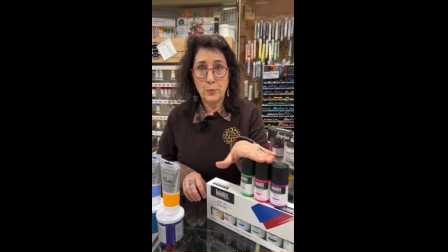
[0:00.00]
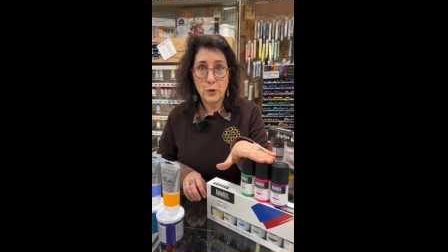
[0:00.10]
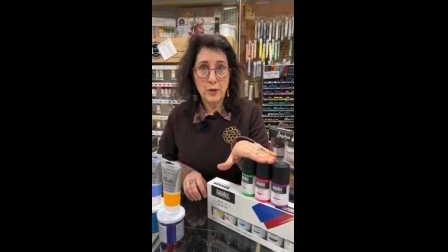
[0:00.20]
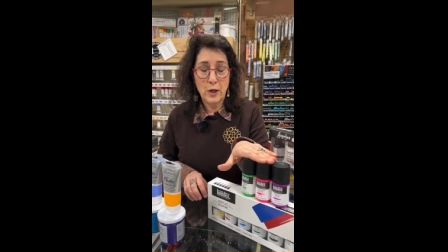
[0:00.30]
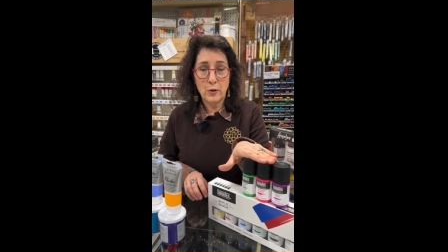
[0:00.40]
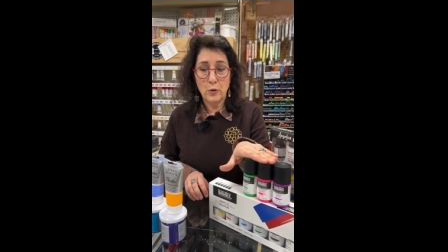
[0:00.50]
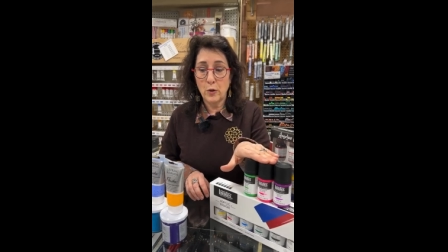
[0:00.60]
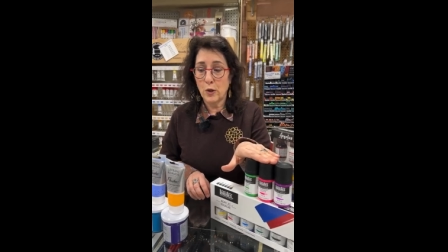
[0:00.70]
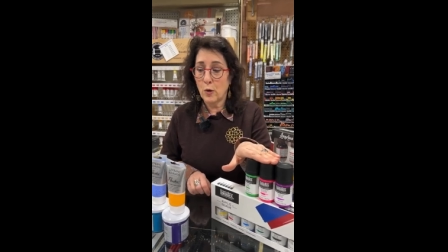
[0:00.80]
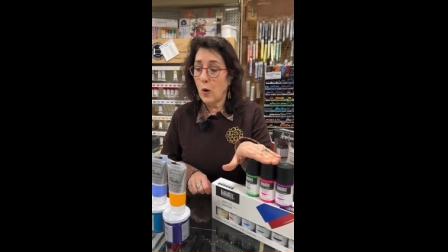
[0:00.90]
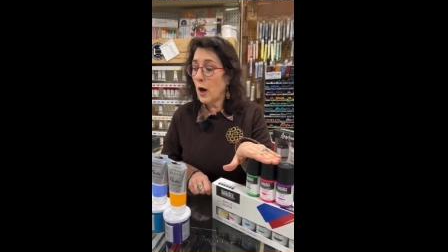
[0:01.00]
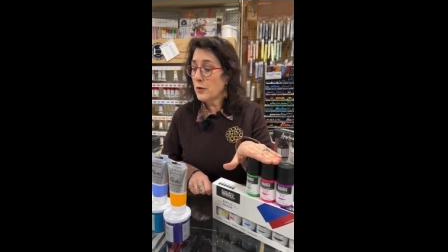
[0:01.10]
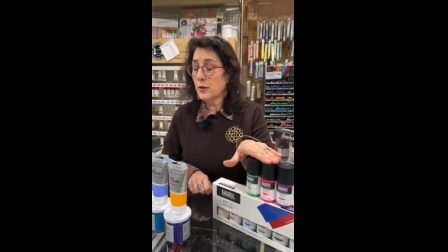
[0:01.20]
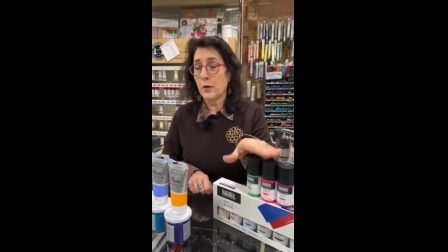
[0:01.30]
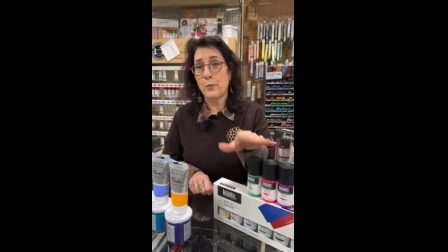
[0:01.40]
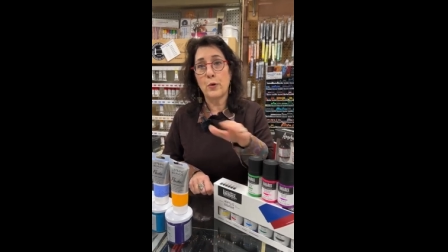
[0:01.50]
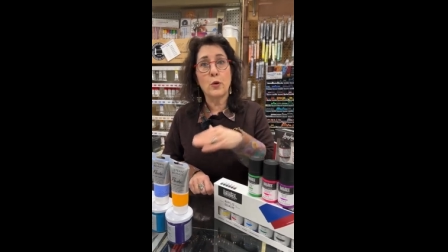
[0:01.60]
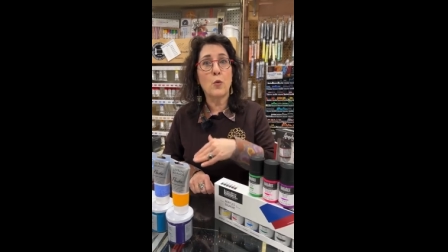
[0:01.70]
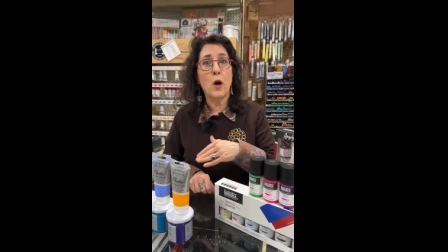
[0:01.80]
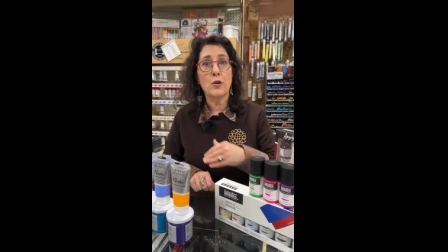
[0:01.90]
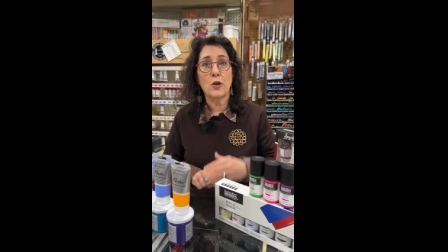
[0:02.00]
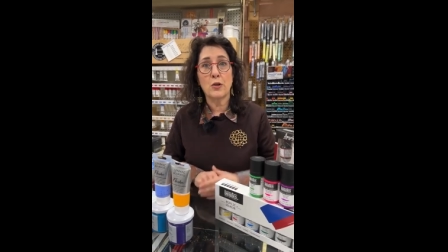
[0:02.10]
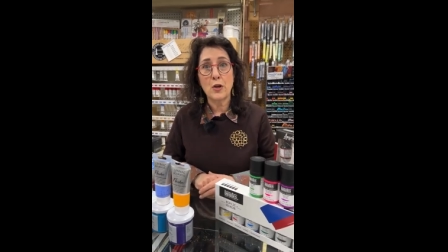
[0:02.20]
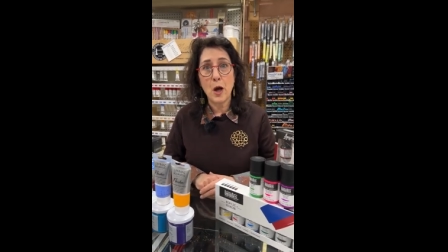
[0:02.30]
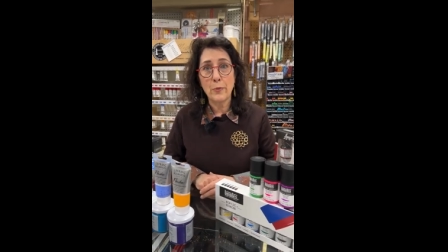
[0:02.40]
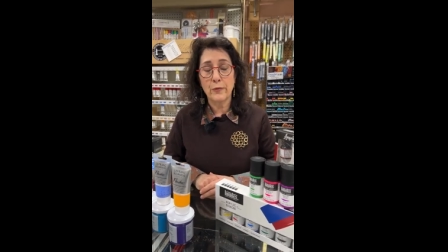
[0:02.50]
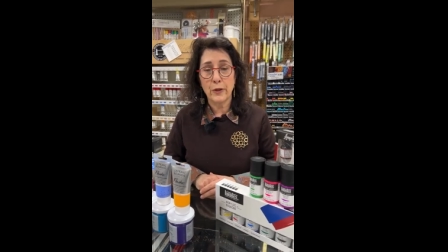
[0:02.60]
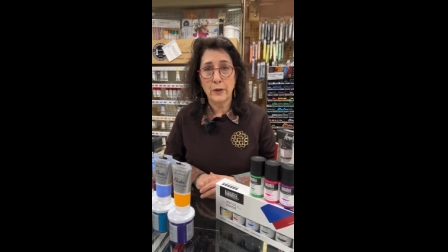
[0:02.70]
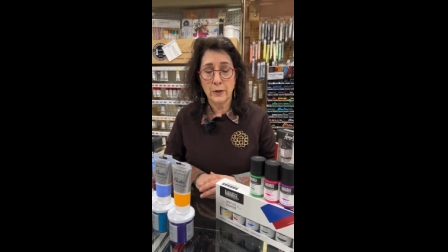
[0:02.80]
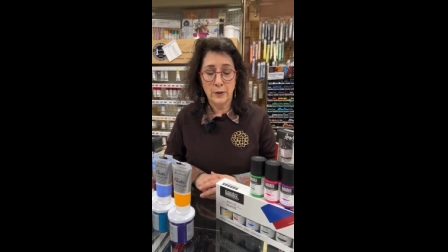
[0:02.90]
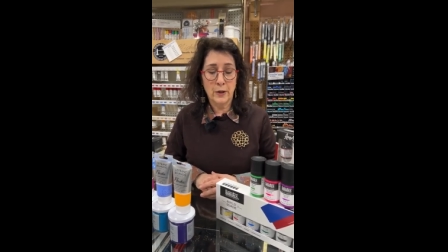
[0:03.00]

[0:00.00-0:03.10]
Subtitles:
put down acrylic gouache and then put gouache on top of it.